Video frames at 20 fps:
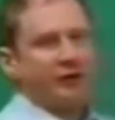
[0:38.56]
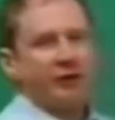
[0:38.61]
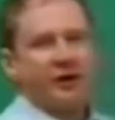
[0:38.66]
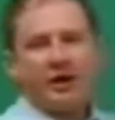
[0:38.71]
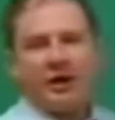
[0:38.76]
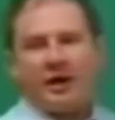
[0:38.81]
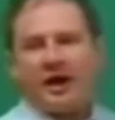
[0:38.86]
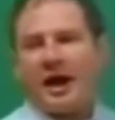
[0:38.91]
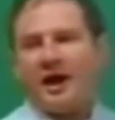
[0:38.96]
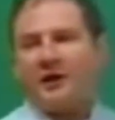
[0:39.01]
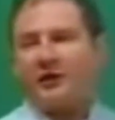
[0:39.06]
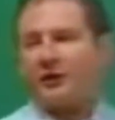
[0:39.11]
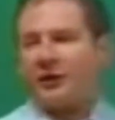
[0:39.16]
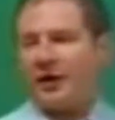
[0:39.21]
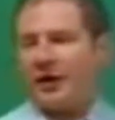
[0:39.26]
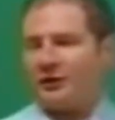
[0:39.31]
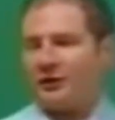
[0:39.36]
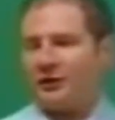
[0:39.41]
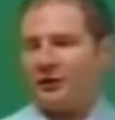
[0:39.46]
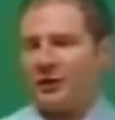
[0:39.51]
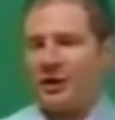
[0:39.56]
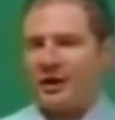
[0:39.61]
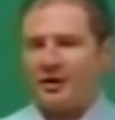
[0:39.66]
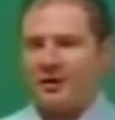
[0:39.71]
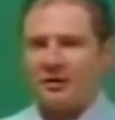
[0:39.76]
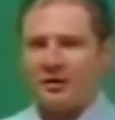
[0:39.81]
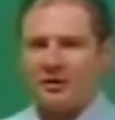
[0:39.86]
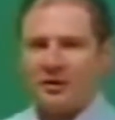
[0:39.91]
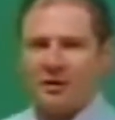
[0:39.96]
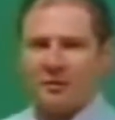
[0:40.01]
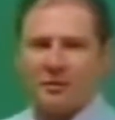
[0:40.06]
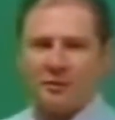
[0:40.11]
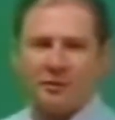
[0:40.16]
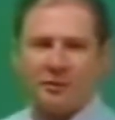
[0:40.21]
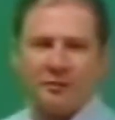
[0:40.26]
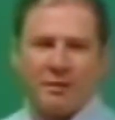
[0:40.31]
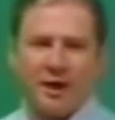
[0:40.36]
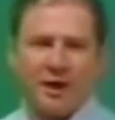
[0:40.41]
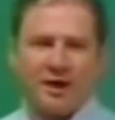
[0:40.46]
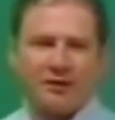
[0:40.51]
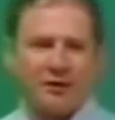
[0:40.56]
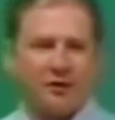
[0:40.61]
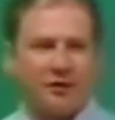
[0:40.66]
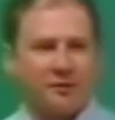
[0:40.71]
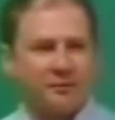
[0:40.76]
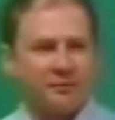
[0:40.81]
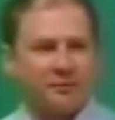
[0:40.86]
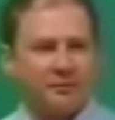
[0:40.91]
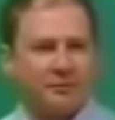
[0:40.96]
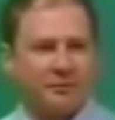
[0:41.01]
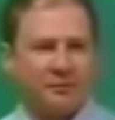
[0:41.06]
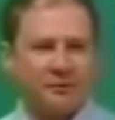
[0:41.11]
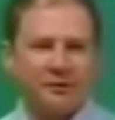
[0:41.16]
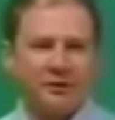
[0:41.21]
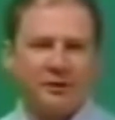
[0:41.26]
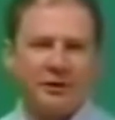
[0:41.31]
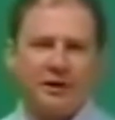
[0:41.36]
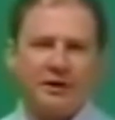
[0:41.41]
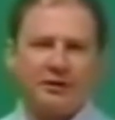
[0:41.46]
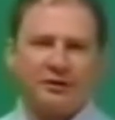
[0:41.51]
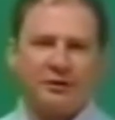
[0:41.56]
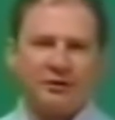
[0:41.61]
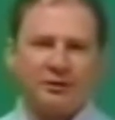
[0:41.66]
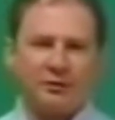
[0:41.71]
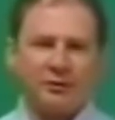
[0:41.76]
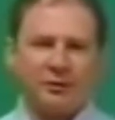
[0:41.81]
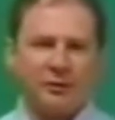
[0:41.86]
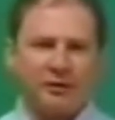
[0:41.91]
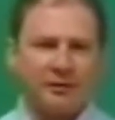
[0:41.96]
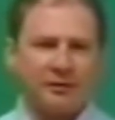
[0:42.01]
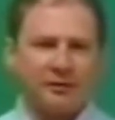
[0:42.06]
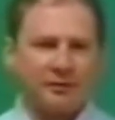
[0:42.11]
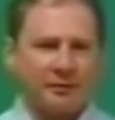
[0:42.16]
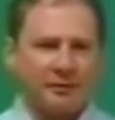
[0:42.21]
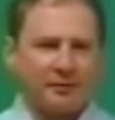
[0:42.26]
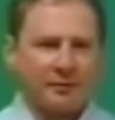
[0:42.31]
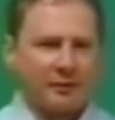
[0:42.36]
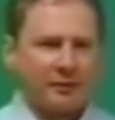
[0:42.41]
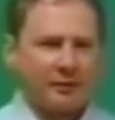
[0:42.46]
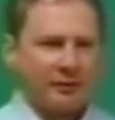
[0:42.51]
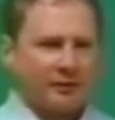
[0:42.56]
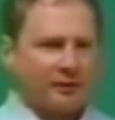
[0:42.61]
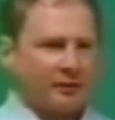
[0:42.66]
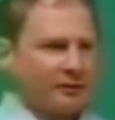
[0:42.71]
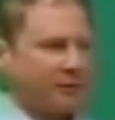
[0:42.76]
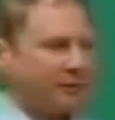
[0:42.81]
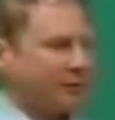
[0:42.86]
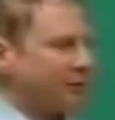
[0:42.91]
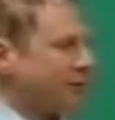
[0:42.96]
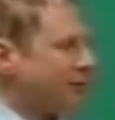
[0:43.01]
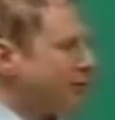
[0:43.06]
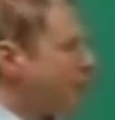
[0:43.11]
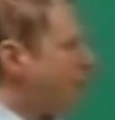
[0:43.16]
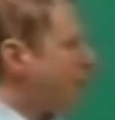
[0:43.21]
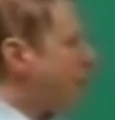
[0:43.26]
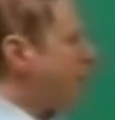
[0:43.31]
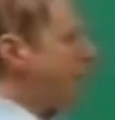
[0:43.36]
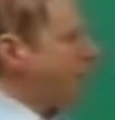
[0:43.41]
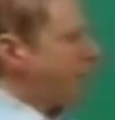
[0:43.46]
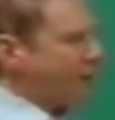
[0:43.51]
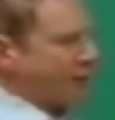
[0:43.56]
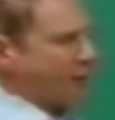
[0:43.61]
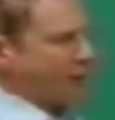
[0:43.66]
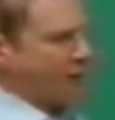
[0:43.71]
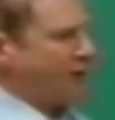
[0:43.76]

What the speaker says: science, actually has a lot in common with magic. And we'll see that in this course. So